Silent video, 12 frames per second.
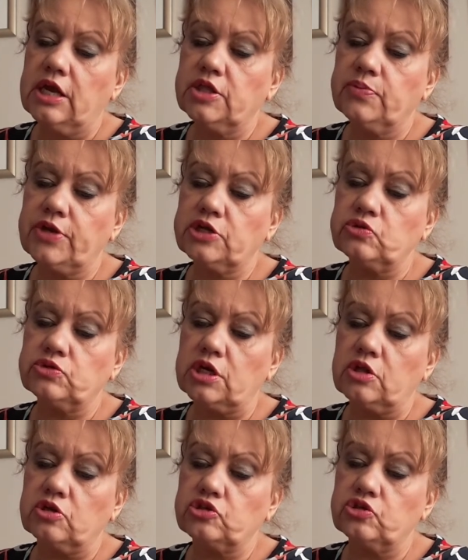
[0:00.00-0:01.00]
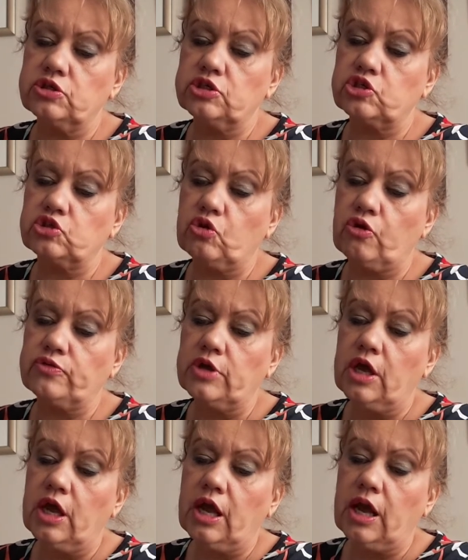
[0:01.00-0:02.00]
The bristles are luxurious soft,
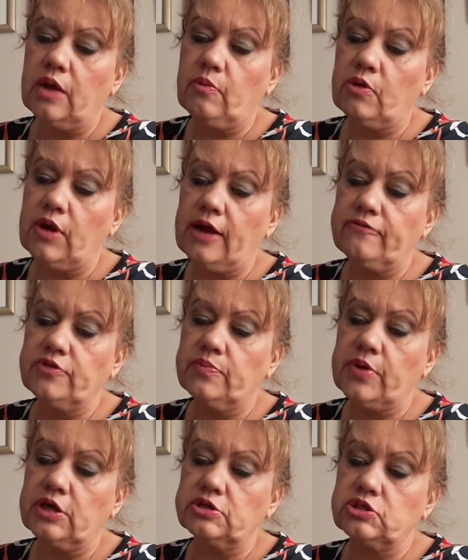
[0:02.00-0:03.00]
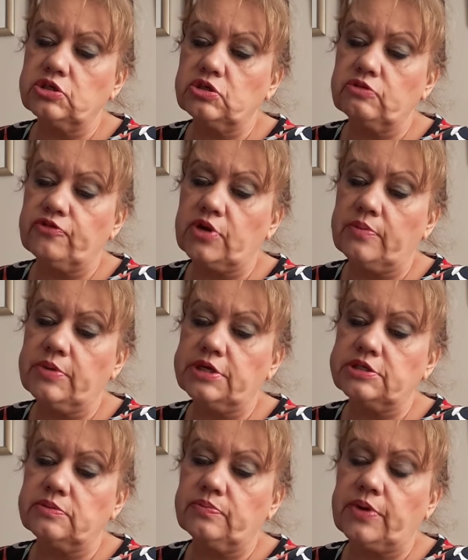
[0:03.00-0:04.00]
while having the ability for
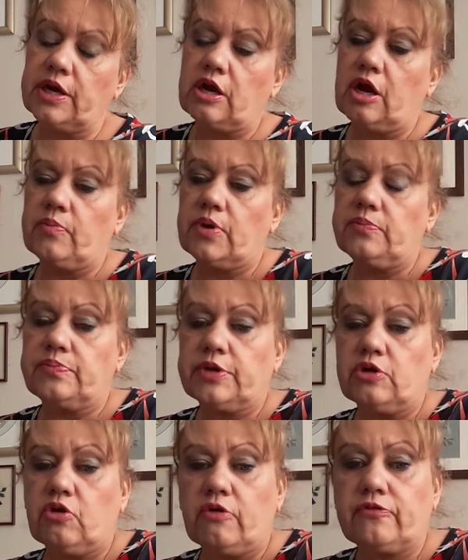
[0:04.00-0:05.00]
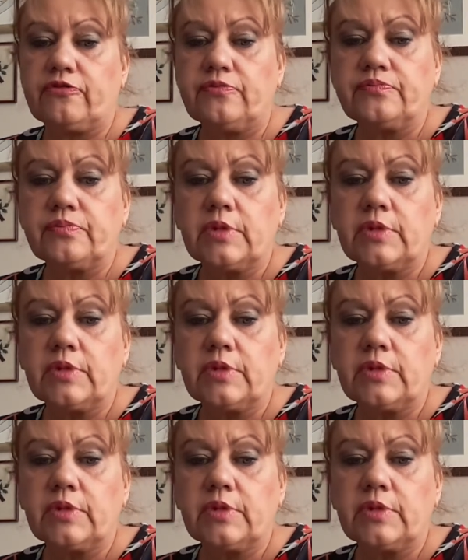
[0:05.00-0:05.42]
amazing pick-up and payoff.